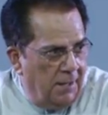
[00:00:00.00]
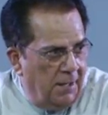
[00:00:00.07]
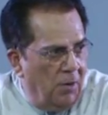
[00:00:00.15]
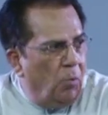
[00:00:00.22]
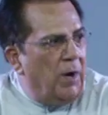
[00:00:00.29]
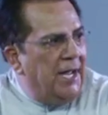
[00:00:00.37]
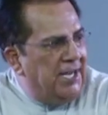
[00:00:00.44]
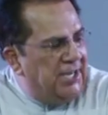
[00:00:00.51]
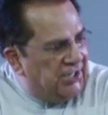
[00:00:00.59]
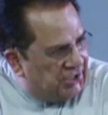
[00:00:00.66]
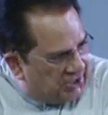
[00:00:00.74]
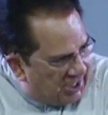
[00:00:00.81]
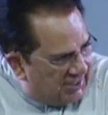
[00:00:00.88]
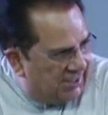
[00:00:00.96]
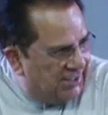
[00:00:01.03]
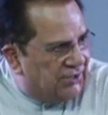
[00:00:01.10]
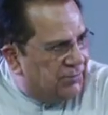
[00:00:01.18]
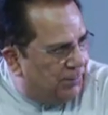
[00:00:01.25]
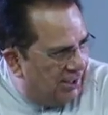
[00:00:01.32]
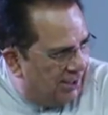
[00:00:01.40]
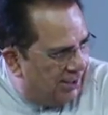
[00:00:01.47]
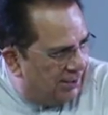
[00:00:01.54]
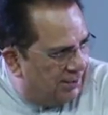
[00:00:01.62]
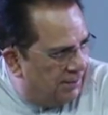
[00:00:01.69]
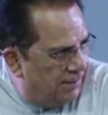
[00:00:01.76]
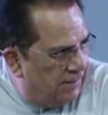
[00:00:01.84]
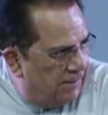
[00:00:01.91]
where he shed his blood.
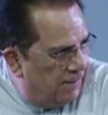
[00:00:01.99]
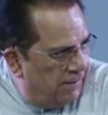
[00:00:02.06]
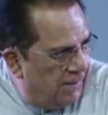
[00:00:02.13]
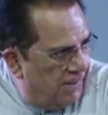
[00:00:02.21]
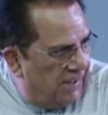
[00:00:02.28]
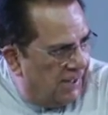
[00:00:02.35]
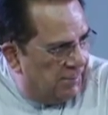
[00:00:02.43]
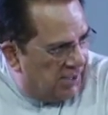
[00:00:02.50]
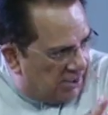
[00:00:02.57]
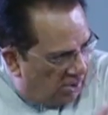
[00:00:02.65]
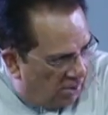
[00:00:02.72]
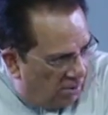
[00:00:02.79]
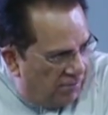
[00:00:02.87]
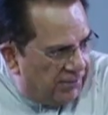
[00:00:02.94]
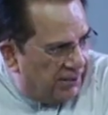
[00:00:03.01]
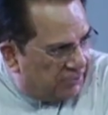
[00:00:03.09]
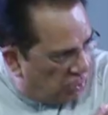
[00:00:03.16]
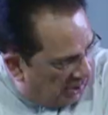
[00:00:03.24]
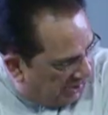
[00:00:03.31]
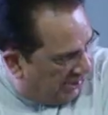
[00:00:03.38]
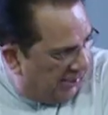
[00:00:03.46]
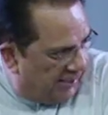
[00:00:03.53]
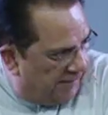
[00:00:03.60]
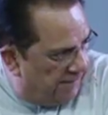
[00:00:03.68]
Let me go over it quickly.